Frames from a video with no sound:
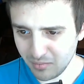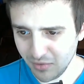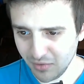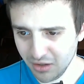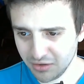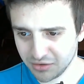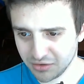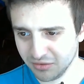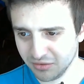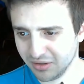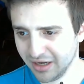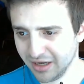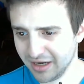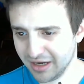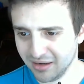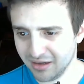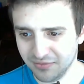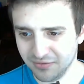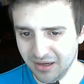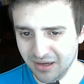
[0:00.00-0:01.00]
So
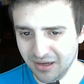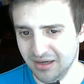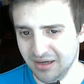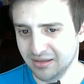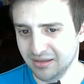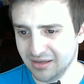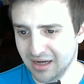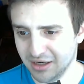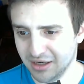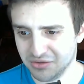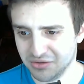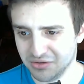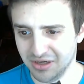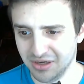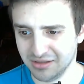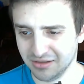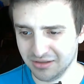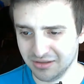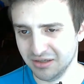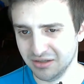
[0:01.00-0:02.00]
like if a stack
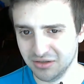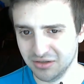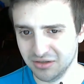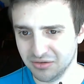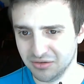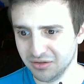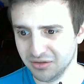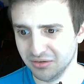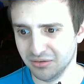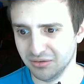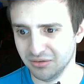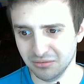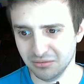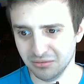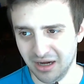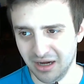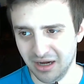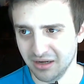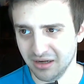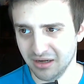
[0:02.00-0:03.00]
trace leads you to
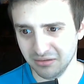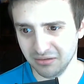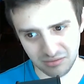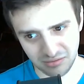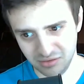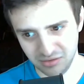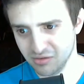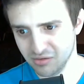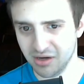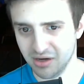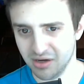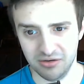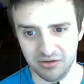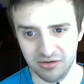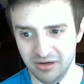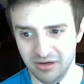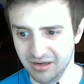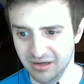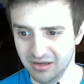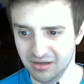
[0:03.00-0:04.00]
line
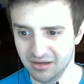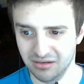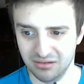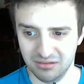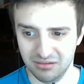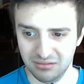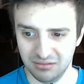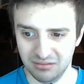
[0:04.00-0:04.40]
200 in